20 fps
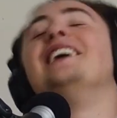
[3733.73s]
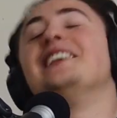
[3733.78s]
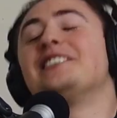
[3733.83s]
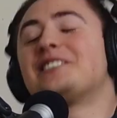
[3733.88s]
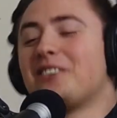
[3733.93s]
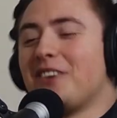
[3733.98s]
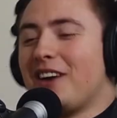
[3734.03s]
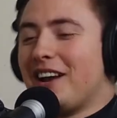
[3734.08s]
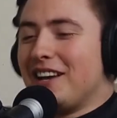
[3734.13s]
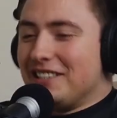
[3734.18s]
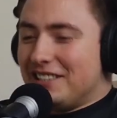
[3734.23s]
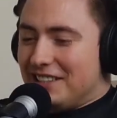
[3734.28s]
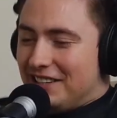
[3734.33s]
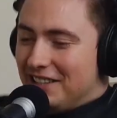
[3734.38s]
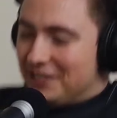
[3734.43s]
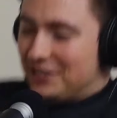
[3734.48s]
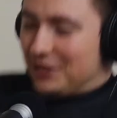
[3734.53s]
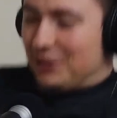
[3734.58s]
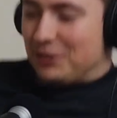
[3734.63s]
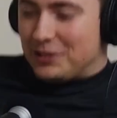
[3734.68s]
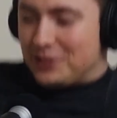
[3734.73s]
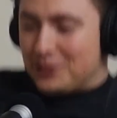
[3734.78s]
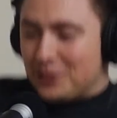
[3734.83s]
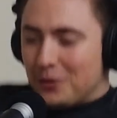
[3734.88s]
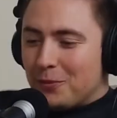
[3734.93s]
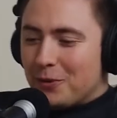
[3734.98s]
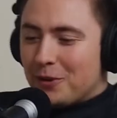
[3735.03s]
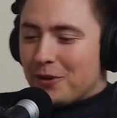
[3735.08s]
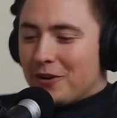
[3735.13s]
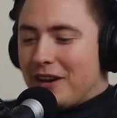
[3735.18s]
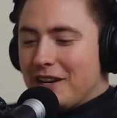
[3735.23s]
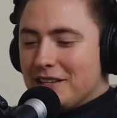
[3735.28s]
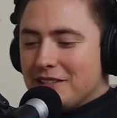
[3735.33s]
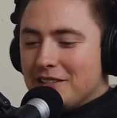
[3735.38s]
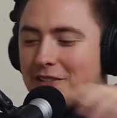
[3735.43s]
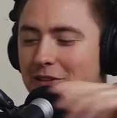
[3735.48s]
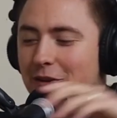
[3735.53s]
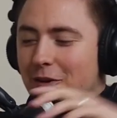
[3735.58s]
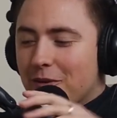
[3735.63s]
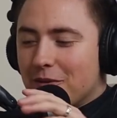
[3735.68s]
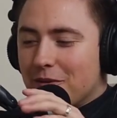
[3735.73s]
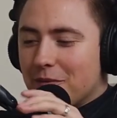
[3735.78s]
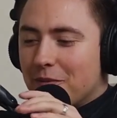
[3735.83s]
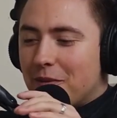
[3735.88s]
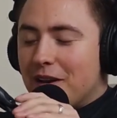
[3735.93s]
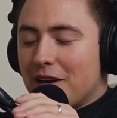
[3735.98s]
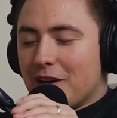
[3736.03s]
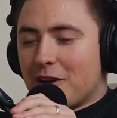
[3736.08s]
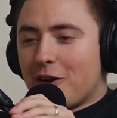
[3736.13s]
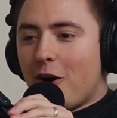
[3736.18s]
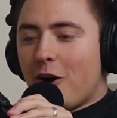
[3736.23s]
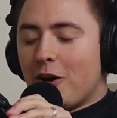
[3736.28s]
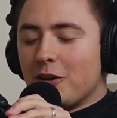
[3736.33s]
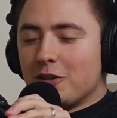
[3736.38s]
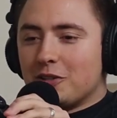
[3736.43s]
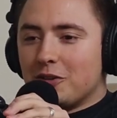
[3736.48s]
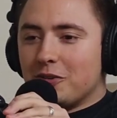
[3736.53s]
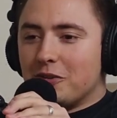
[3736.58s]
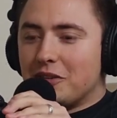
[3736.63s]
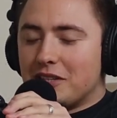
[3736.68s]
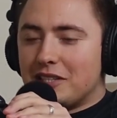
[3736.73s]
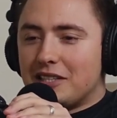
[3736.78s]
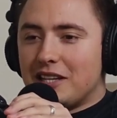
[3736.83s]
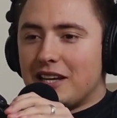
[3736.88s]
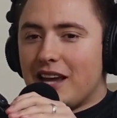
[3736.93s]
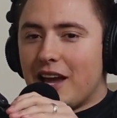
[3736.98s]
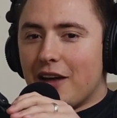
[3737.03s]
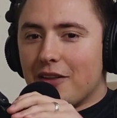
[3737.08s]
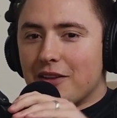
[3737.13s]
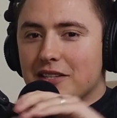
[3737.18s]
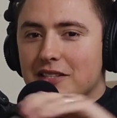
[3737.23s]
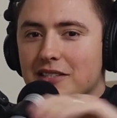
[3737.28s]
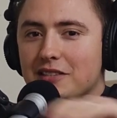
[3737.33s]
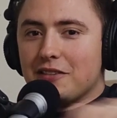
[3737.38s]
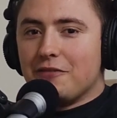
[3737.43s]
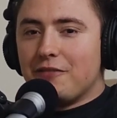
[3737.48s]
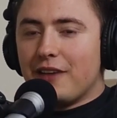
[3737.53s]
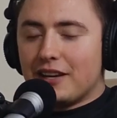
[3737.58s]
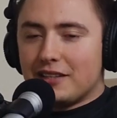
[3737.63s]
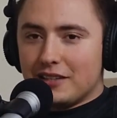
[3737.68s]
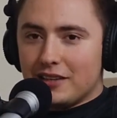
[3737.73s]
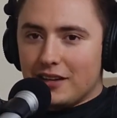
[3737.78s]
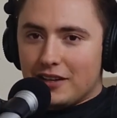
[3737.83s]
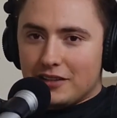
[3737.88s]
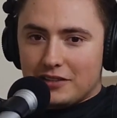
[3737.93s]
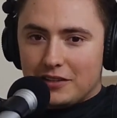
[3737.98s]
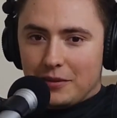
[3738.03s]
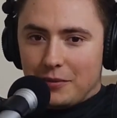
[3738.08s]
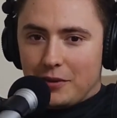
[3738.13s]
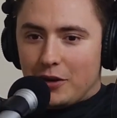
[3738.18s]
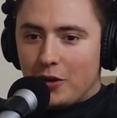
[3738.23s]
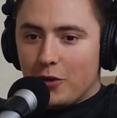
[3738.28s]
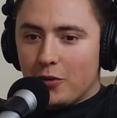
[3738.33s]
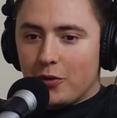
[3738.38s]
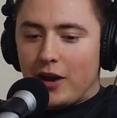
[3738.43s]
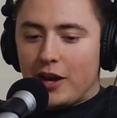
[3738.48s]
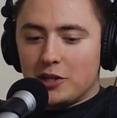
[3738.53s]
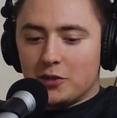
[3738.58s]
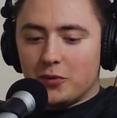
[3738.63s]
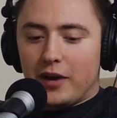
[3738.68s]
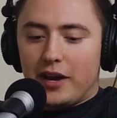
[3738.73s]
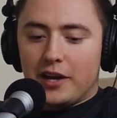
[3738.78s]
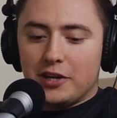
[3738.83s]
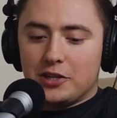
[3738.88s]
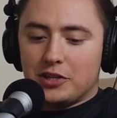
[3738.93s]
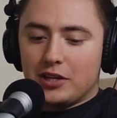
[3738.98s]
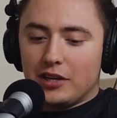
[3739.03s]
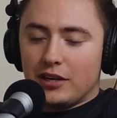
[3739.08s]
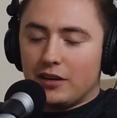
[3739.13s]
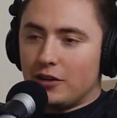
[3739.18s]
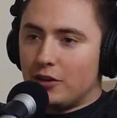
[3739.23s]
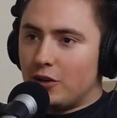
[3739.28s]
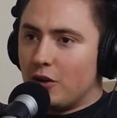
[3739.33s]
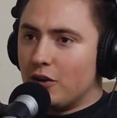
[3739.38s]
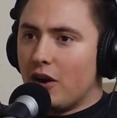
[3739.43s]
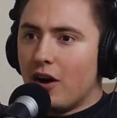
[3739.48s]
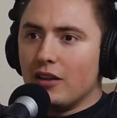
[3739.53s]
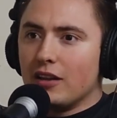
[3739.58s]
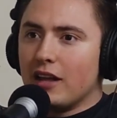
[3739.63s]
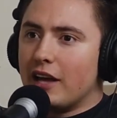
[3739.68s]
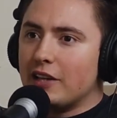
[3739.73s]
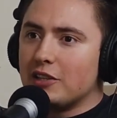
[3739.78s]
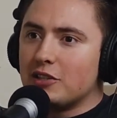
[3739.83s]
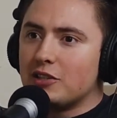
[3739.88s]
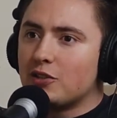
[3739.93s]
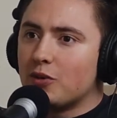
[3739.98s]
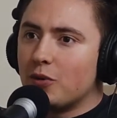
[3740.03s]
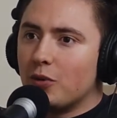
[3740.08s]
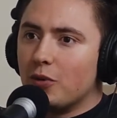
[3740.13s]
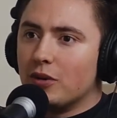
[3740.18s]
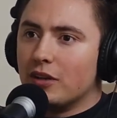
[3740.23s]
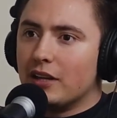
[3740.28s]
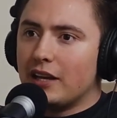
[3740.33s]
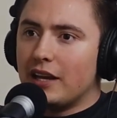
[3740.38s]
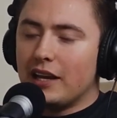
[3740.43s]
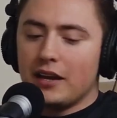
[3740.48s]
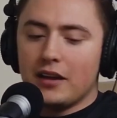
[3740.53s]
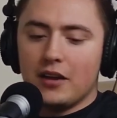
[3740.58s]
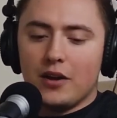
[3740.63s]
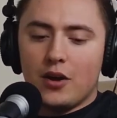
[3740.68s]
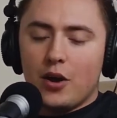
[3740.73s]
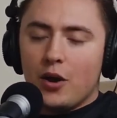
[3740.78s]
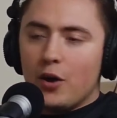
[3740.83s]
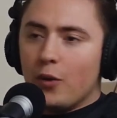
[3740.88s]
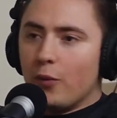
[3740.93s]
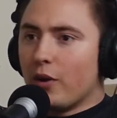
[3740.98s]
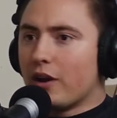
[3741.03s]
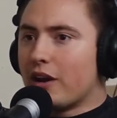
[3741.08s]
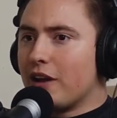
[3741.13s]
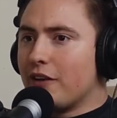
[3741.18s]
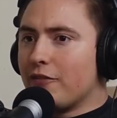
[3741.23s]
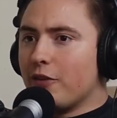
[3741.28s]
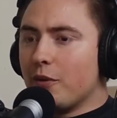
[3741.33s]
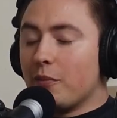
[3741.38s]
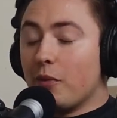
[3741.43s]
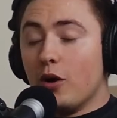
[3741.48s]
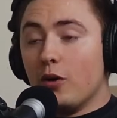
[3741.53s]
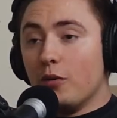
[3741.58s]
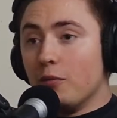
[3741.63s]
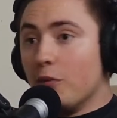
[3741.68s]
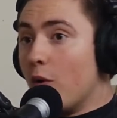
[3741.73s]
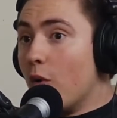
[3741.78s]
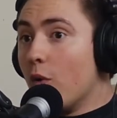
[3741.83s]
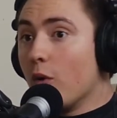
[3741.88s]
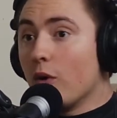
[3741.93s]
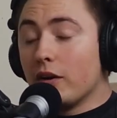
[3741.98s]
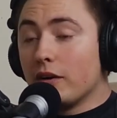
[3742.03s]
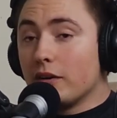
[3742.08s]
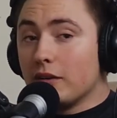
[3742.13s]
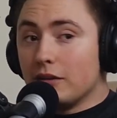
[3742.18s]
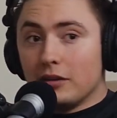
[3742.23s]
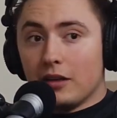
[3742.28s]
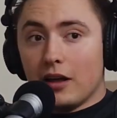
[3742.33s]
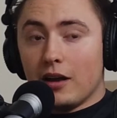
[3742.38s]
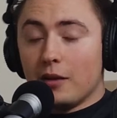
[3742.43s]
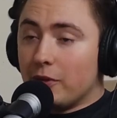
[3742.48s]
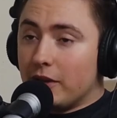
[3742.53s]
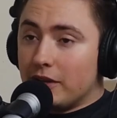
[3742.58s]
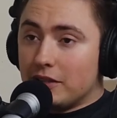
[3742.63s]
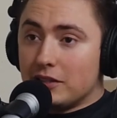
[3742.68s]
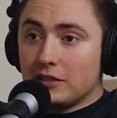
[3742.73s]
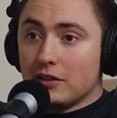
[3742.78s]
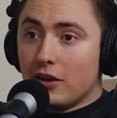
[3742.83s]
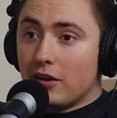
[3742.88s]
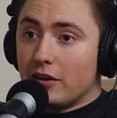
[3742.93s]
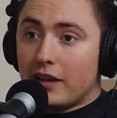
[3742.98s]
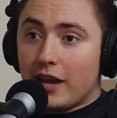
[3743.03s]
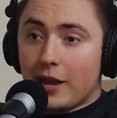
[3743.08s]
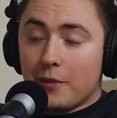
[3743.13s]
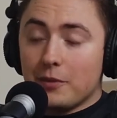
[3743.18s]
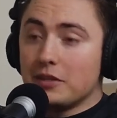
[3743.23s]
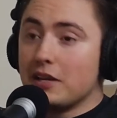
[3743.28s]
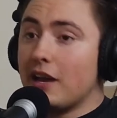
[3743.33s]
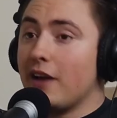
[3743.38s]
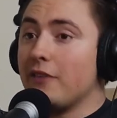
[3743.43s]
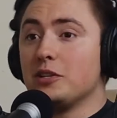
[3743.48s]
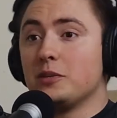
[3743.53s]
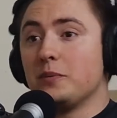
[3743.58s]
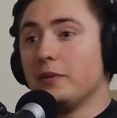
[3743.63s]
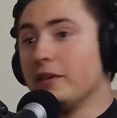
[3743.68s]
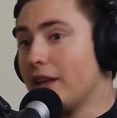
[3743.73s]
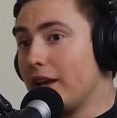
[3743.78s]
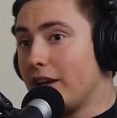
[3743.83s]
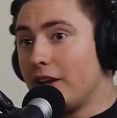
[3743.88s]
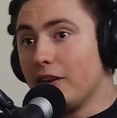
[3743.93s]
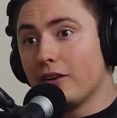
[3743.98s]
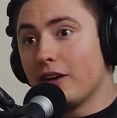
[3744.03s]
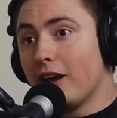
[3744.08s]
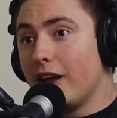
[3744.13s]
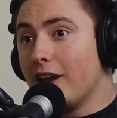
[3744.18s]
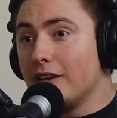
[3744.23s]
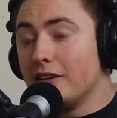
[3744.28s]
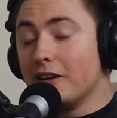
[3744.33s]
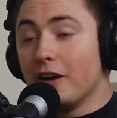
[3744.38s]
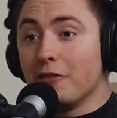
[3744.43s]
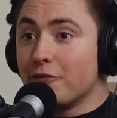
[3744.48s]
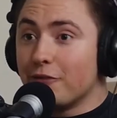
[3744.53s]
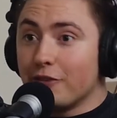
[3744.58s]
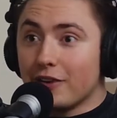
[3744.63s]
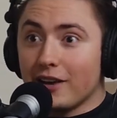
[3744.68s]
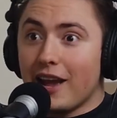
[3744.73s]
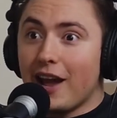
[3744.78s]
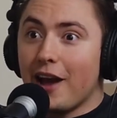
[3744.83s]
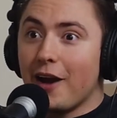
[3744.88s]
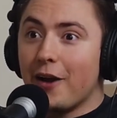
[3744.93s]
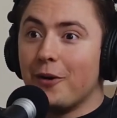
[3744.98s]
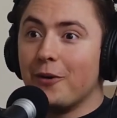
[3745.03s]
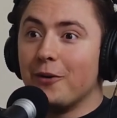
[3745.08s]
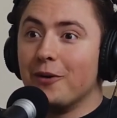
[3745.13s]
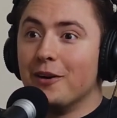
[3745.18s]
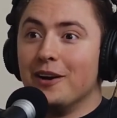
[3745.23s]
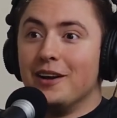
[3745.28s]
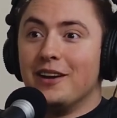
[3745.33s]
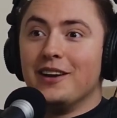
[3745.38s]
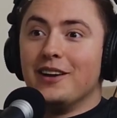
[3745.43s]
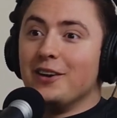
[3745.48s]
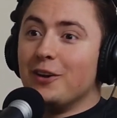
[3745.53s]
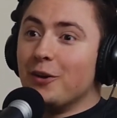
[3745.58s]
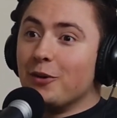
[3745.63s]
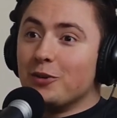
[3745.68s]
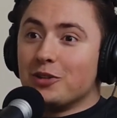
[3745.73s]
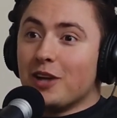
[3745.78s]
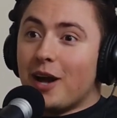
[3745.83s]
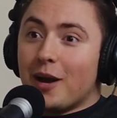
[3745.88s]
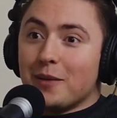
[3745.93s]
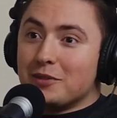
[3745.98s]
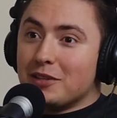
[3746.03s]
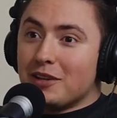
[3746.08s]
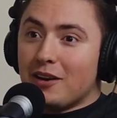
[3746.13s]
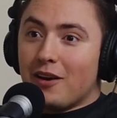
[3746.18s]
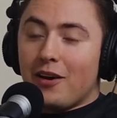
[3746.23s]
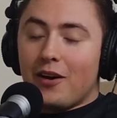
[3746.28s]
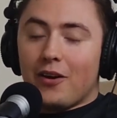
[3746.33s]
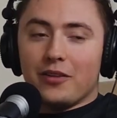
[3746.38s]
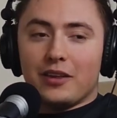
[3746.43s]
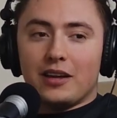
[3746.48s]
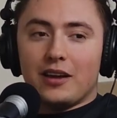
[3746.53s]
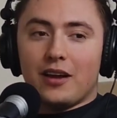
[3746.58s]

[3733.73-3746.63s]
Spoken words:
It's crazy. So it's super crazy. So being a college student, just seeing how this has affected us. I mean, no graduation, online schooling, working from home, or a lot of places on campus have just been like, you're kind of done for now. No jobs at all.